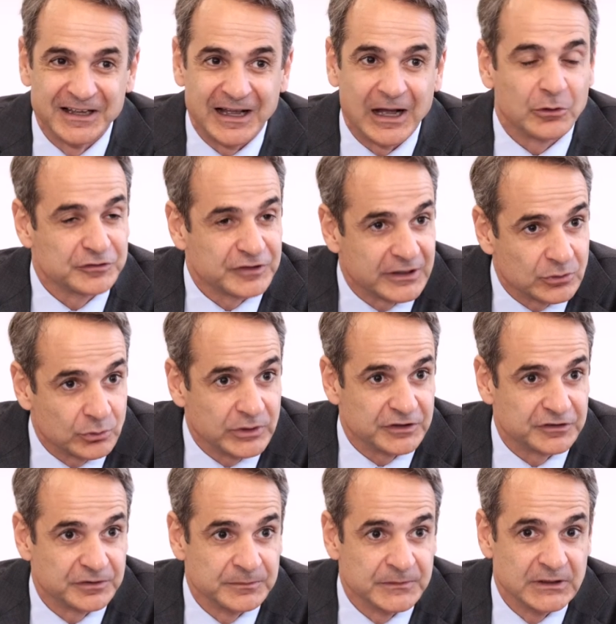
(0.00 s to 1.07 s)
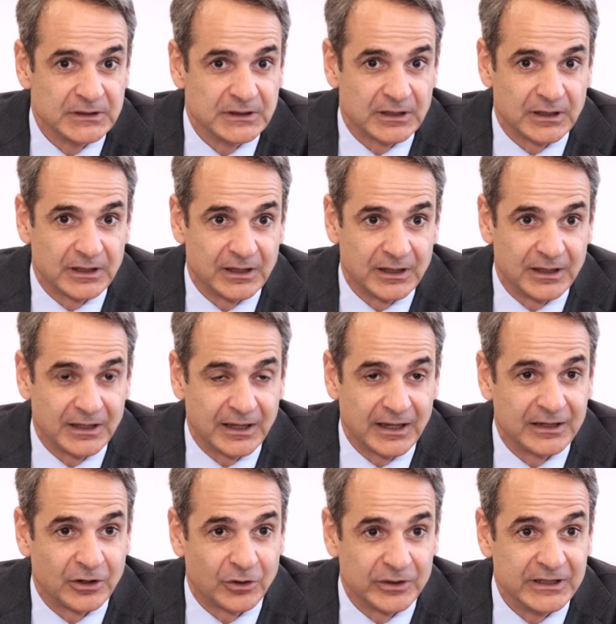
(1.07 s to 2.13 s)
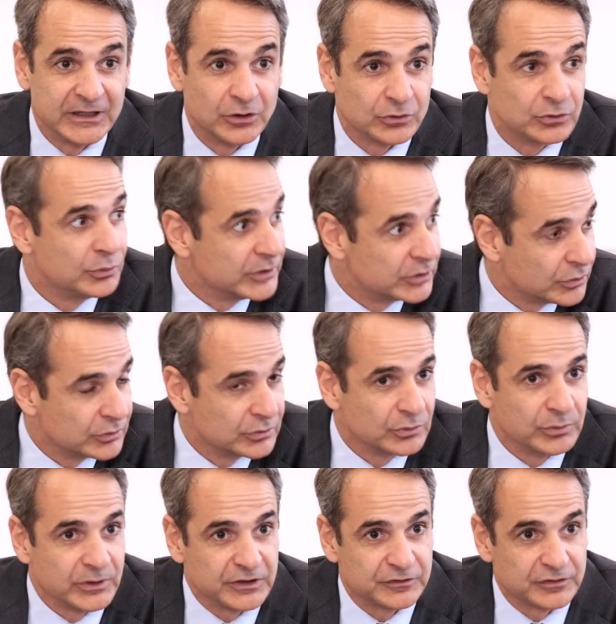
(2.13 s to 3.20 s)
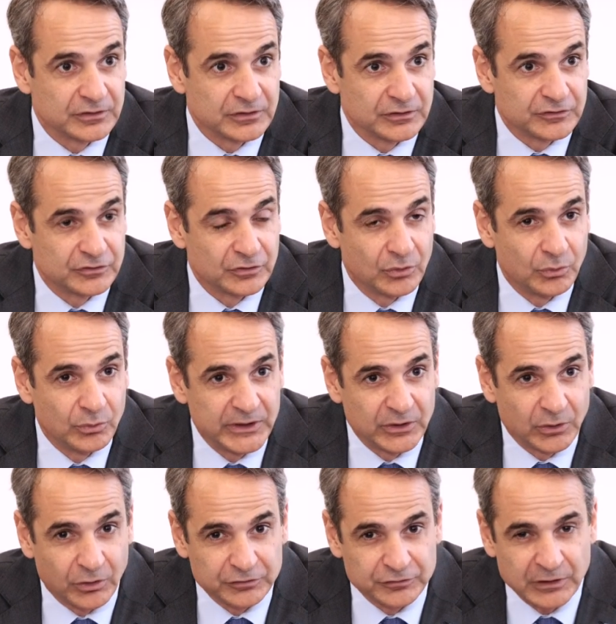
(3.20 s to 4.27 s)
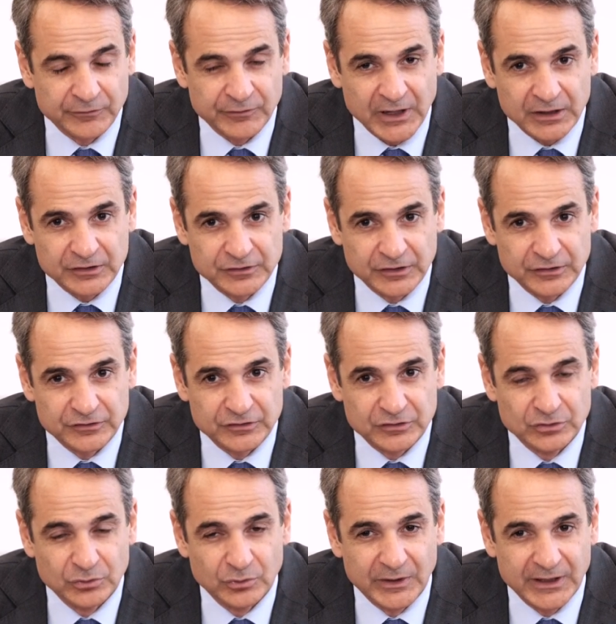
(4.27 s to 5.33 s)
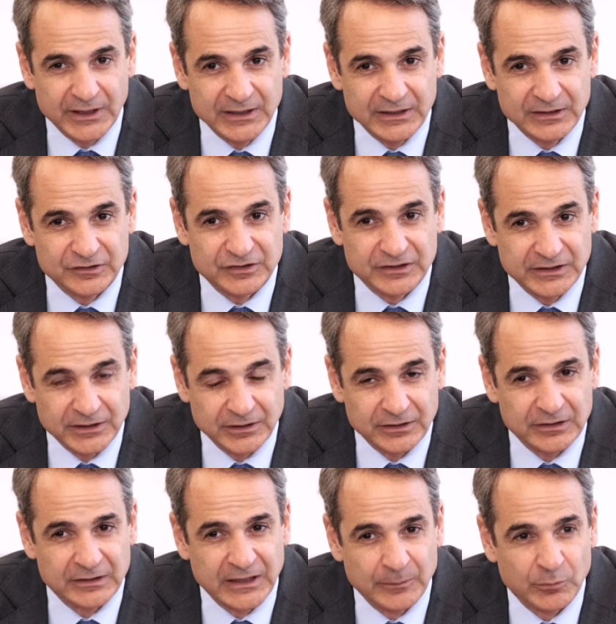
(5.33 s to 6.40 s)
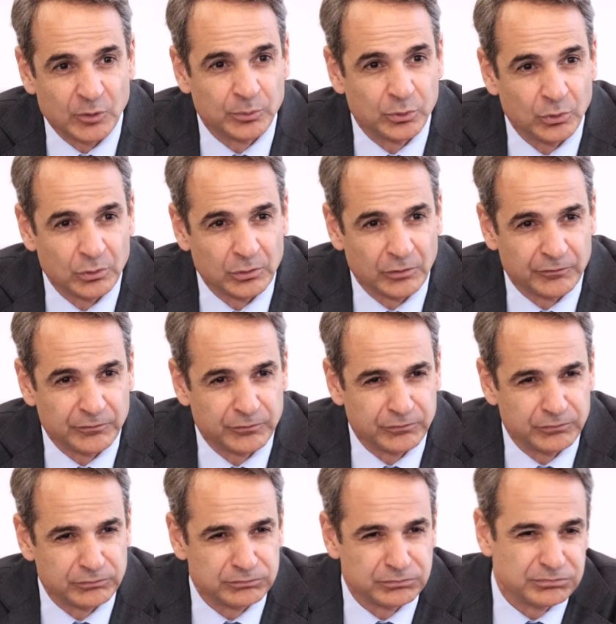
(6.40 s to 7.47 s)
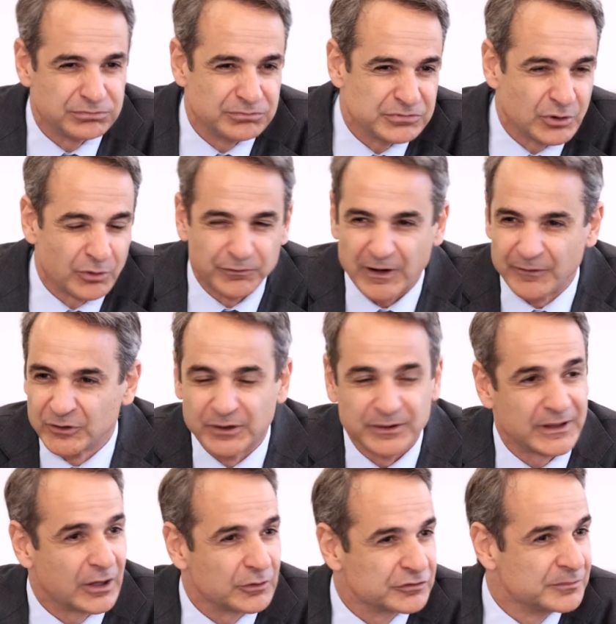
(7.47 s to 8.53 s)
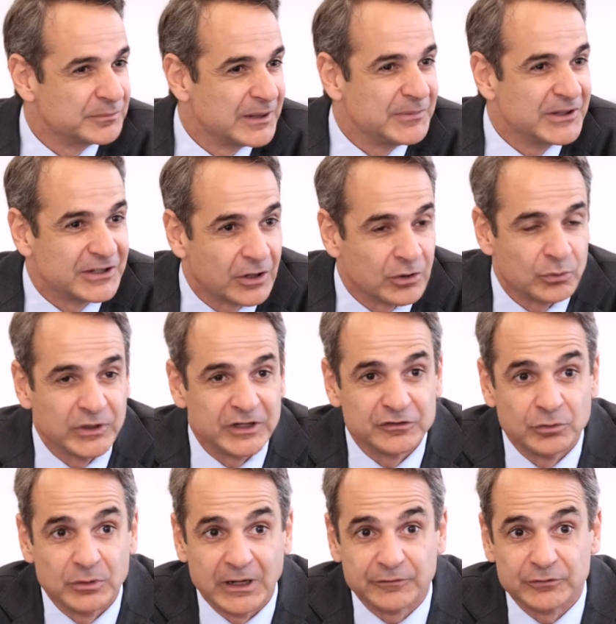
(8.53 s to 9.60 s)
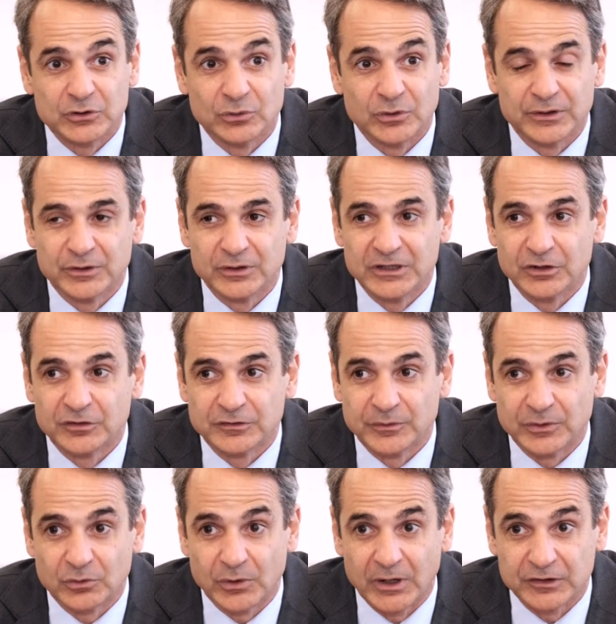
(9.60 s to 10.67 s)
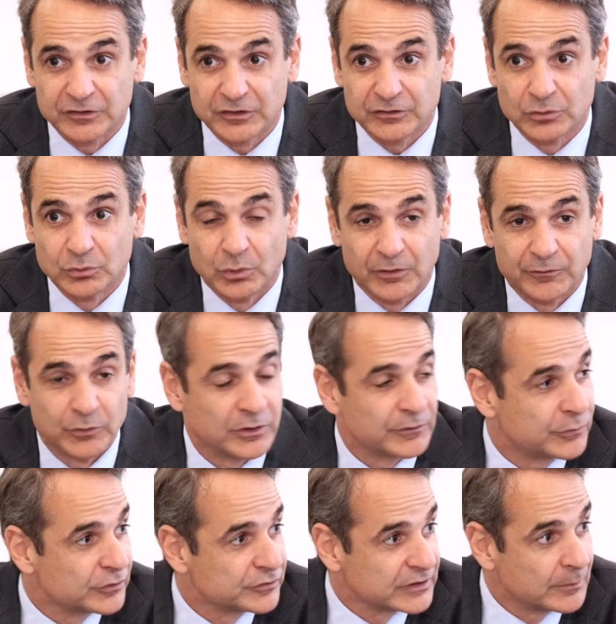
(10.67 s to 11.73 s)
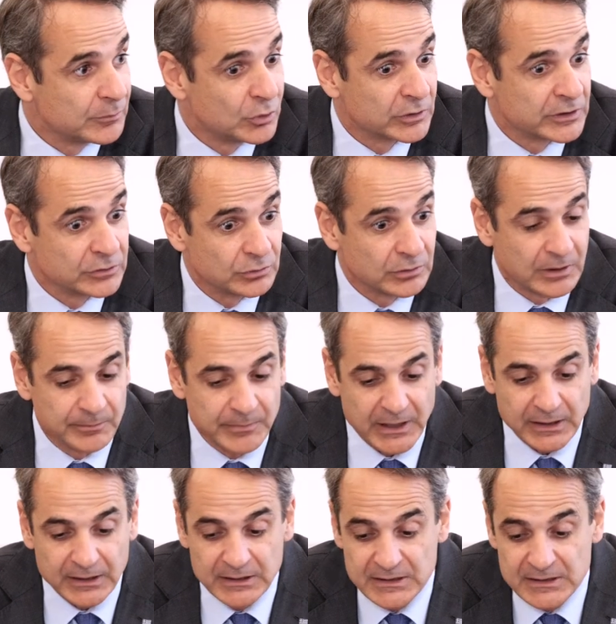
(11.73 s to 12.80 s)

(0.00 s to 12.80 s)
outside Greece. Uh, and are eager to return to Greece. So we also have access to a skilled labor pool of you know, 500,000 maybe young Greeks who left during the years of the crisis who are for the first time looking to come back.